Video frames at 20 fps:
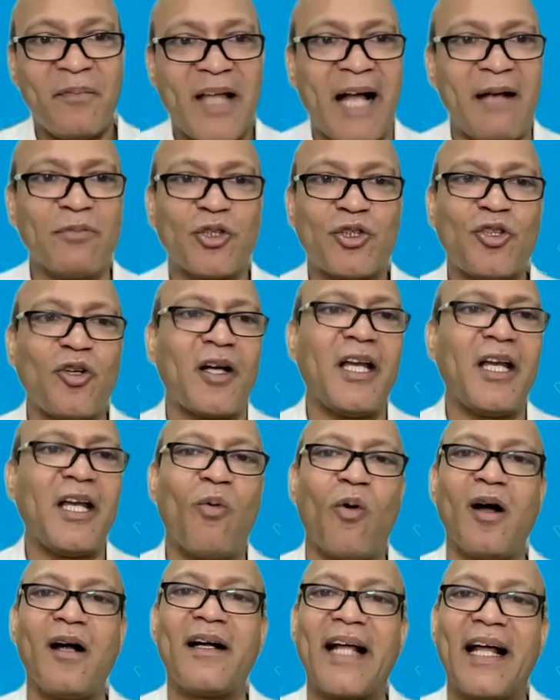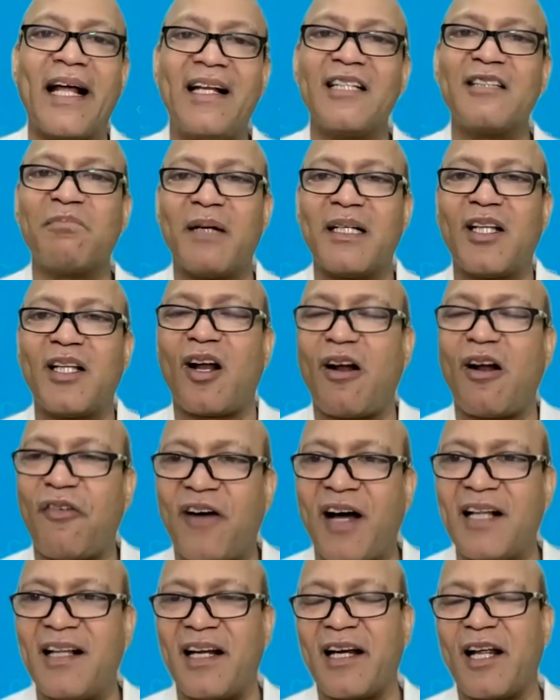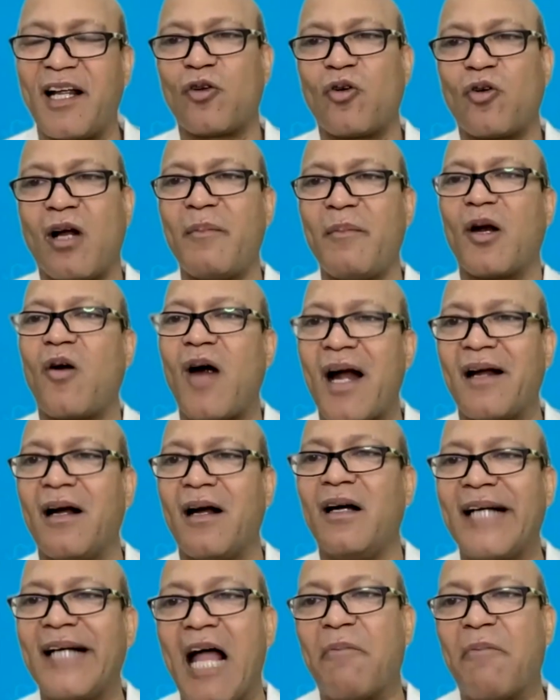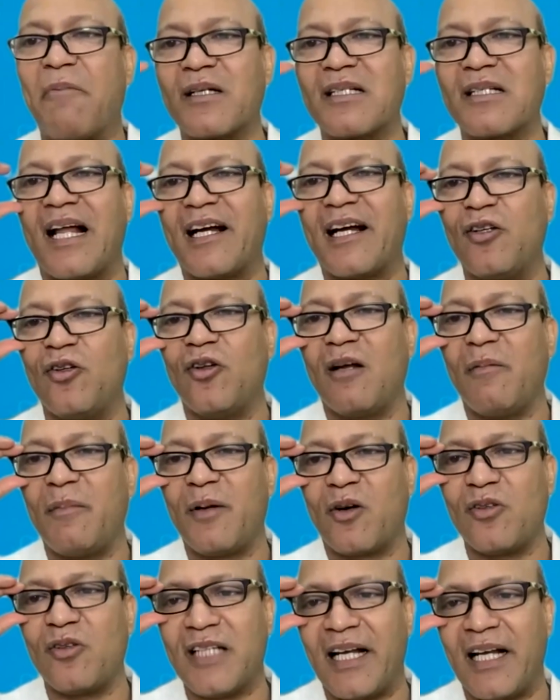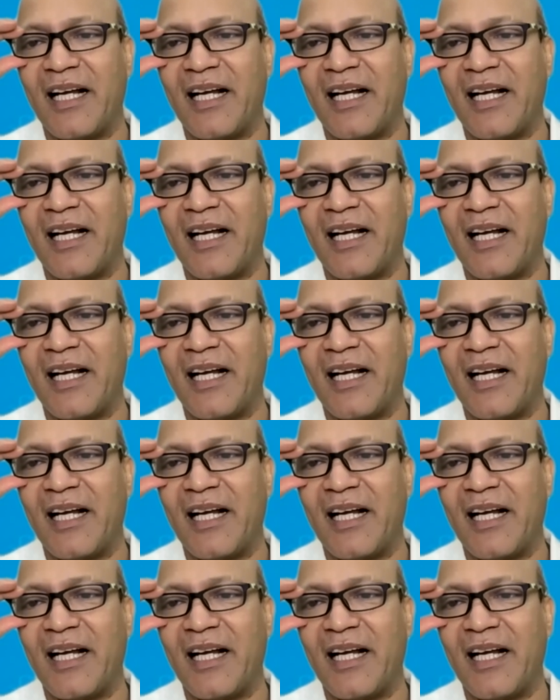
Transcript: I'm sure he won't tell his mother or father that I don't want to adult diapers, I don't want to go.